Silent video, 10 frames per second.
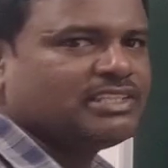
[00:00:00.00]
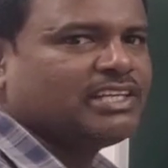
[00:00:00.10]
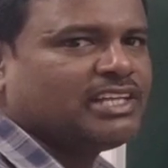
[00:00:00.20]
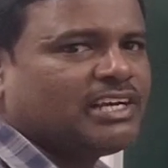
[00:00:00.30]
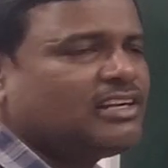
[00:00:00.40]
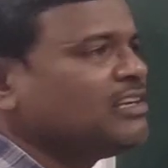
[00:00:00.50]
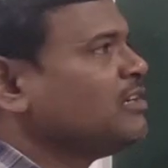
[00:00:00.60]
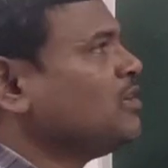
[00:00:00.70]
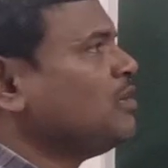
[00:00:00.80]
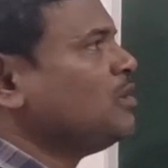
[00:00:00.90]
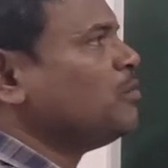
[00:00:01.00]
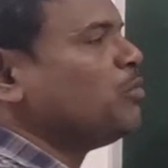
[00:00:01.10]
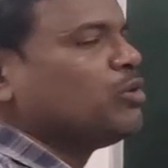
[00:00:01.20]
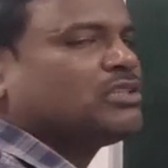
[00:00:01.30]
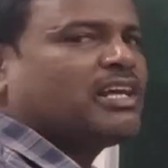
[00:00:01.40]
say that
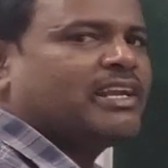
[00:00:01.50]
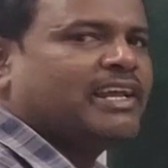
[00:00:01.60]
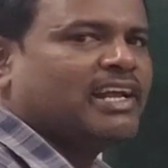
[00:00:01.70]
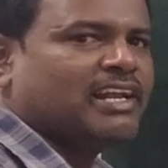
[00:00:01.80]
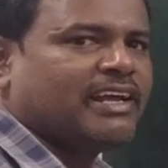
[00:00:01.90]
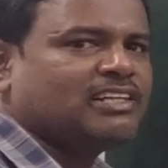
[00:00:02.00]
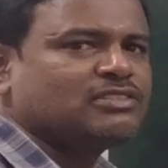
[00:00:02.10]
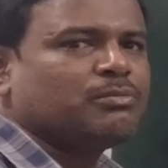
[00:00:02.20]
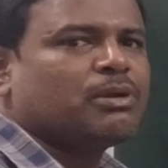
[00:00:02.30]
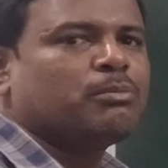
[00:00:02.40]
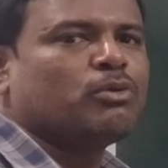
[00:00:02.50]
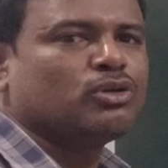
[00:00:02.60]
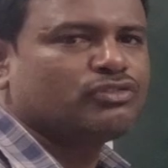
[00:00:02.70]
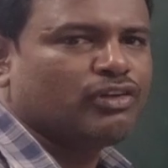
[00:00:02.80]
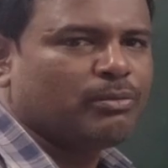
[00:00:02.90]
both are real lines, but
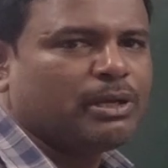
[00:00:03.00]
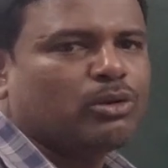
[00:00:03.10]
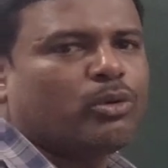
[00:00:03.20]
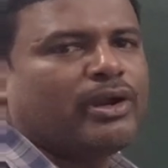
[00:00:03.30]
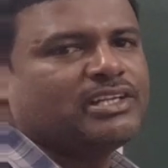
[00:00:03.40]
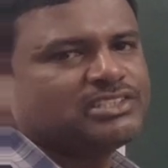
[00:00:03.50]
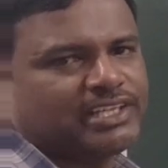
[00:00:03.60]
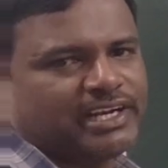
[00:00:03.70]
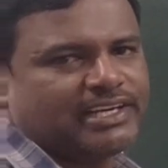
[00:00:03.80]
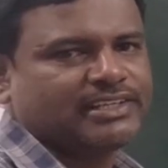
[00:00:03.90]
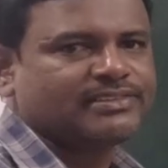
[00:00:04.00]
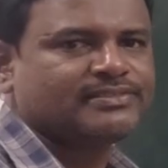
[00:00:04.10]
both will be coincident.